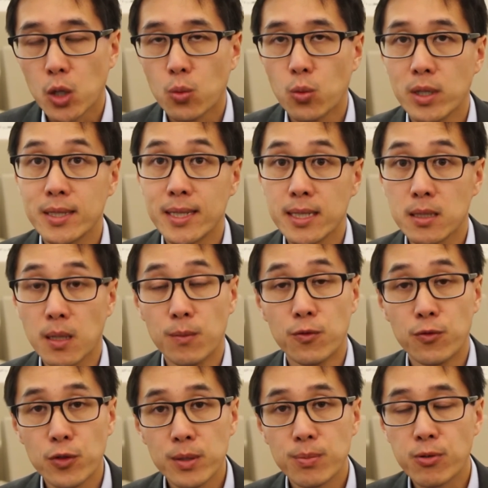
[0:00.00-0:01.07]
We're seeing some
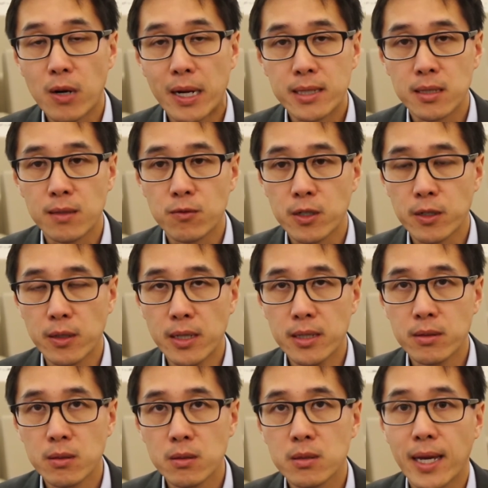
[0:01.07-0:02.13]
very proactive
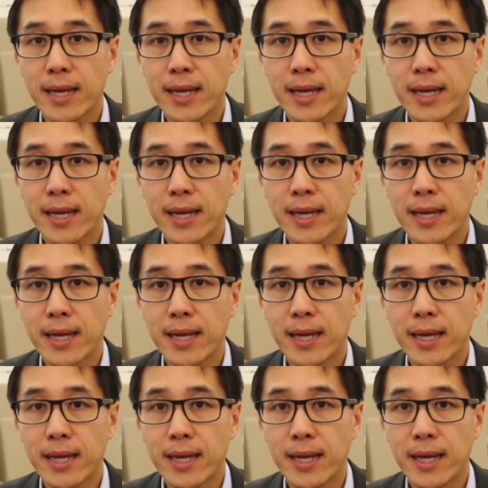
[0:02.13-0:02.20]
regulators,